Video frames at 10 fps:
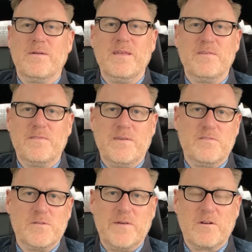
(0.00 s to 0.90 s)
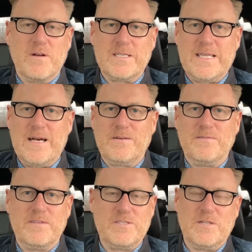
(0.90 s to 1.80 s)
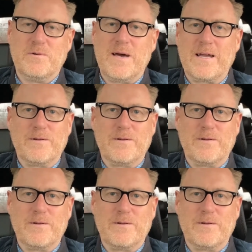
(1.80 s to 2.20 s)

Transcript: and even if they have to drive across town, if it's Chilliwack